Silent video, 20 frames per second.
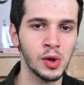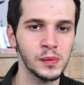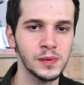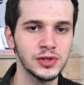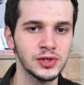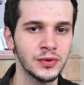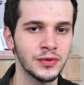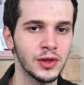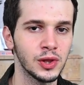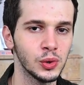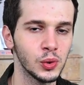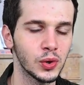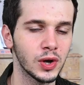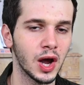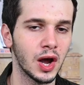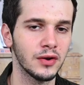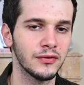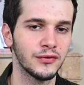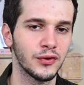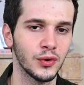always on the
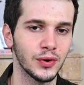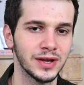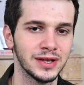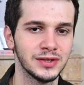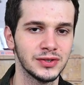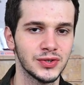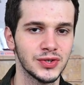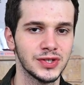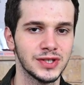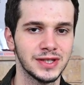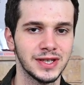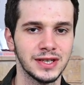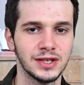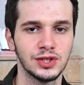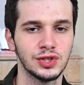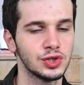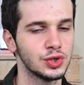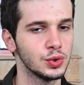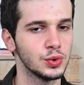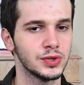lookout for interesting
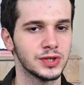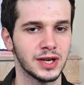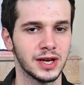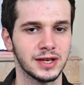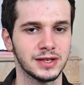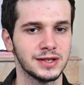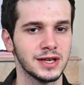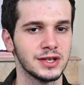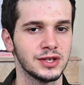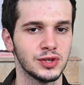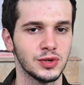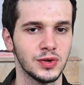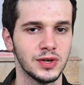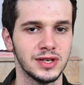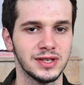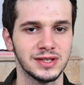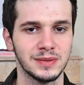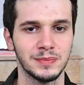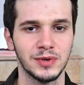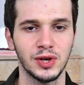shoes and
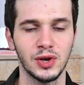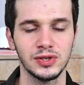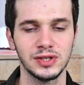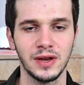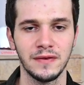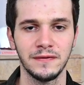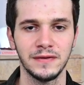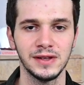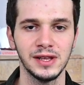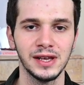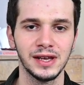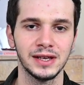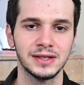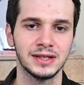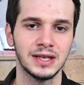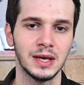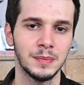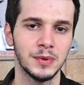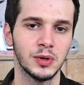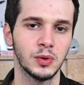accessories because I feel like I
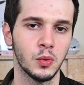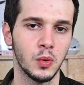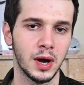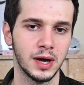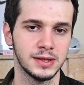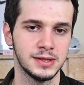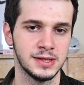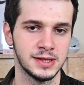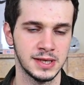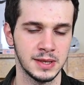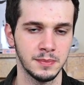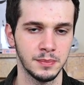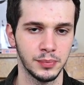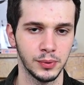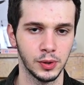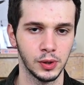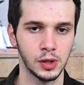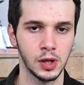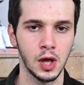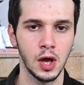keep it quite
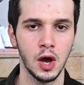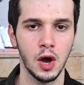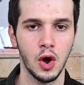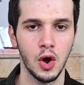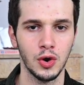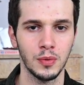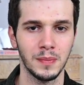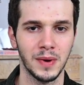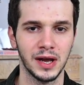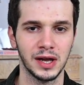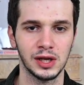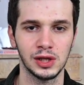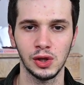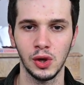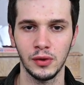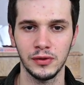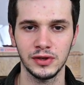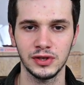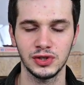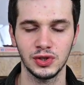simple on my
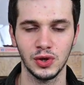clothing